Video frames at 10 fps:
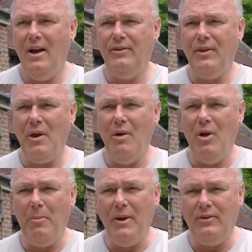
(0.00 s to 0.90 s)
So they were a
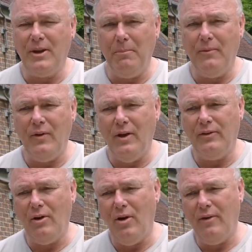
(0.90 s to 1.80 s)
little bit stumped
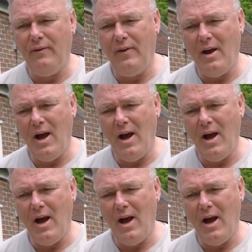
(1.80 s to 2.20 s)
first off.